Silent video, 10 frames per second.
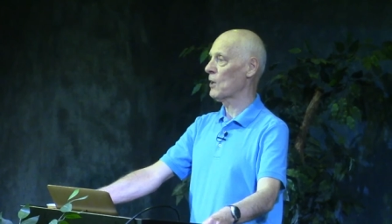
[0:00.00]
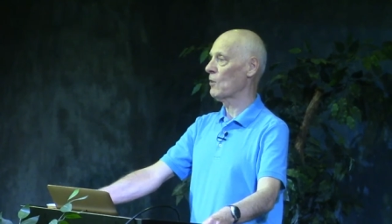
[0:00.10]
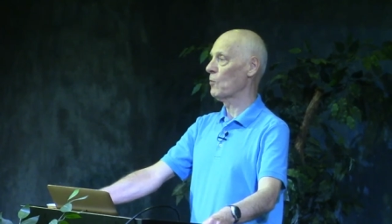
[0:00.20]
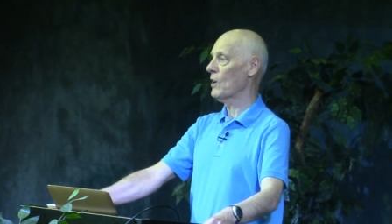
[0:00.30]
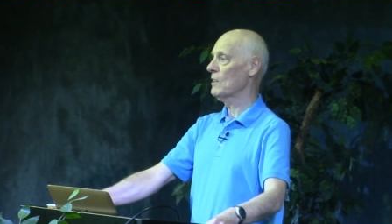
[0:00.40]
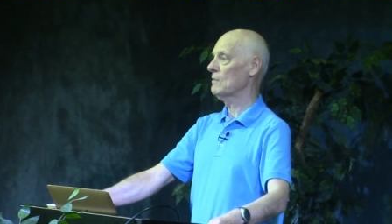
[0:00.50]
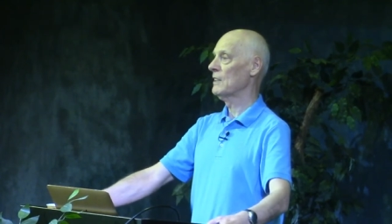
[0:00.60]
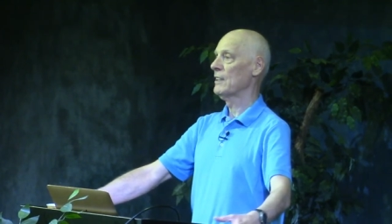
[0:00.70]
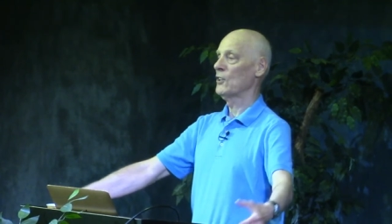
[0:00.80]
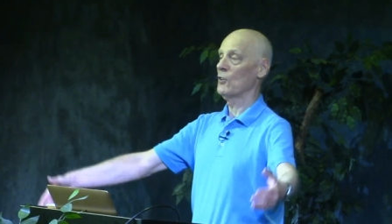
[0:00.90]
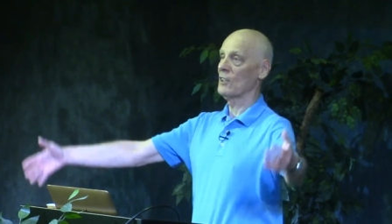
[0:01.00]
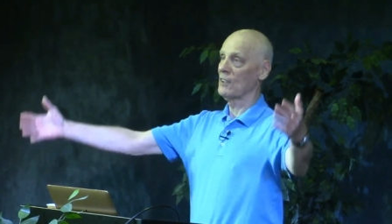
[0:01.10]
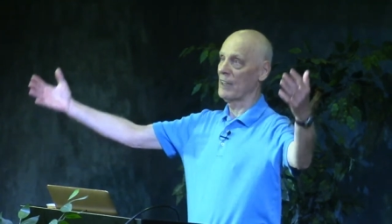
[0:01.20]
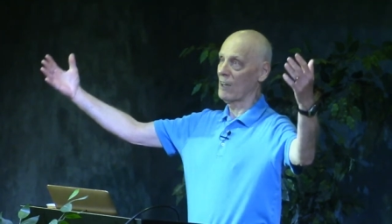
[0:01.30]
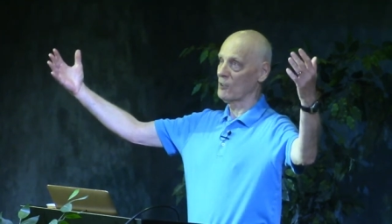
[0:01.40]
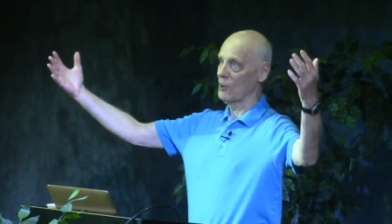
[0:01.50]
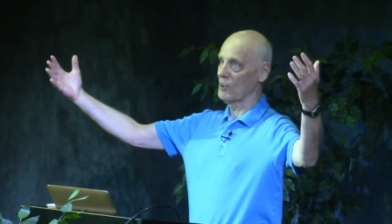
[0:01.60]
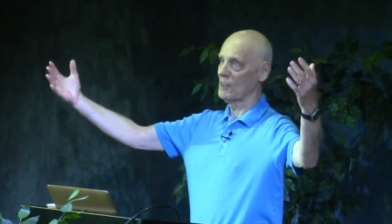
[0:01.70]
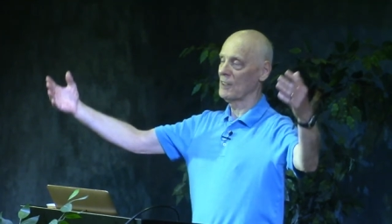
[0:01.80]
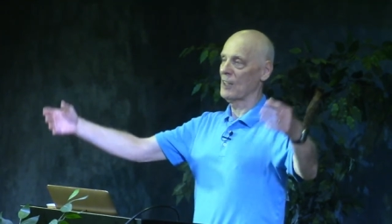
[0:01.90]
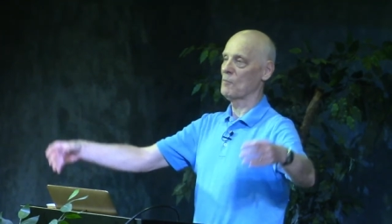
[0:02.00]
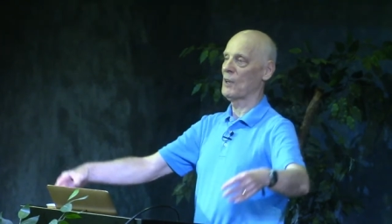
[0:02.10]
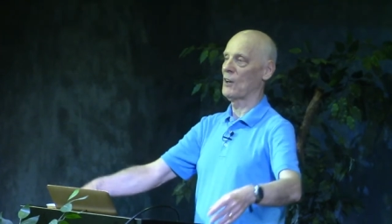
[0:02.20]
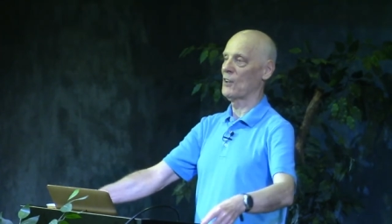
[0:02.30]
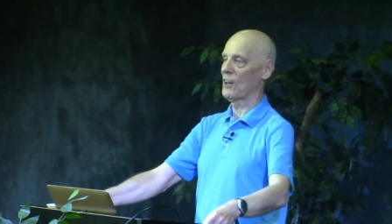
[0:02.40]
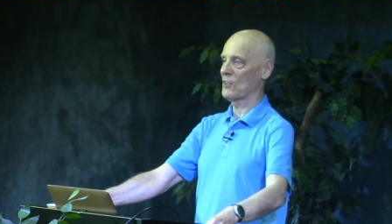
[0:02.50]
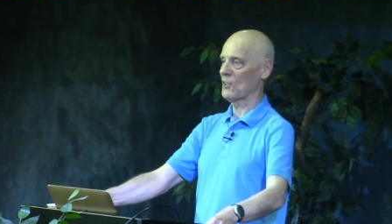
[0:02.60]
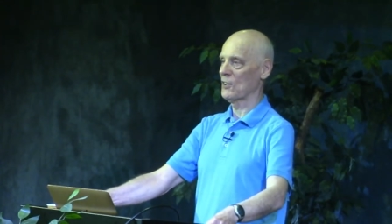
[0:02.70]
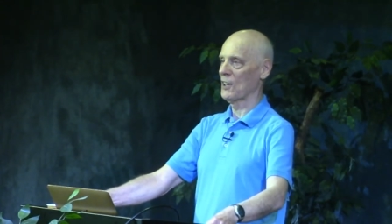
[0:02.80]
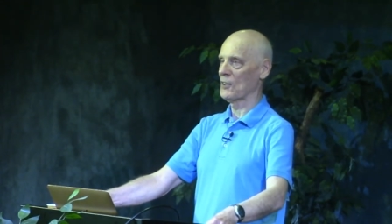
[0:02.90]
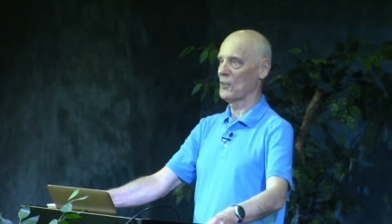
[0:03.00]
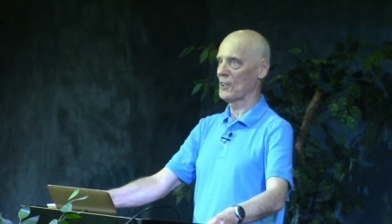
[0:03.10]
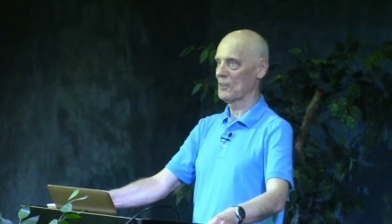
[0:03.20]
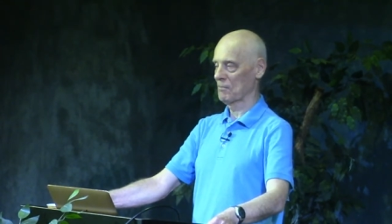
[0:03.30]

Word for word: part one, you can download it at paradoxes.org.